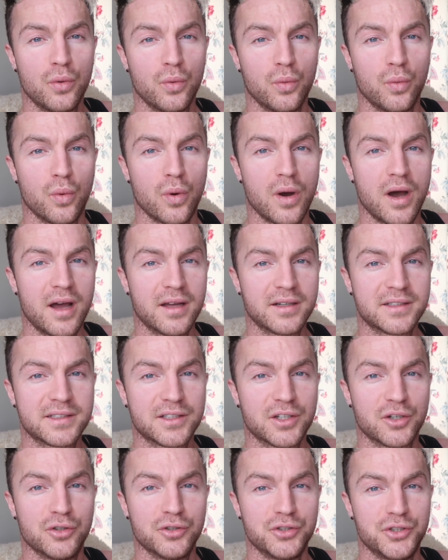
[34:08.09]
What
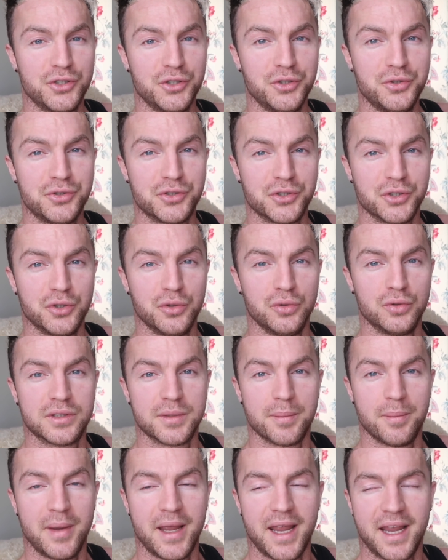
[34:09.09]
could you do
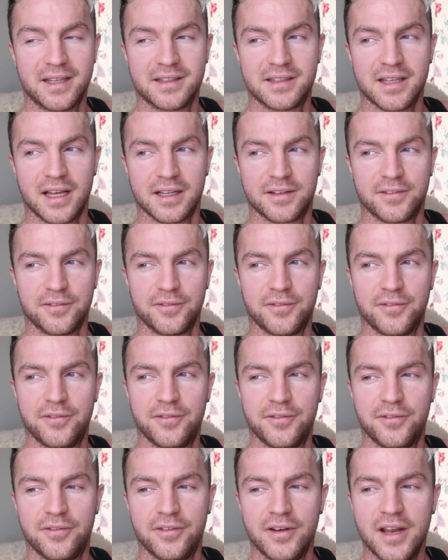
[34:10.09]
to make that
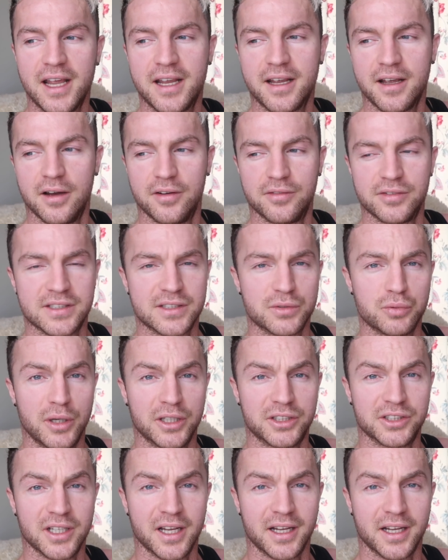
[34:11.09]
flick of a switch,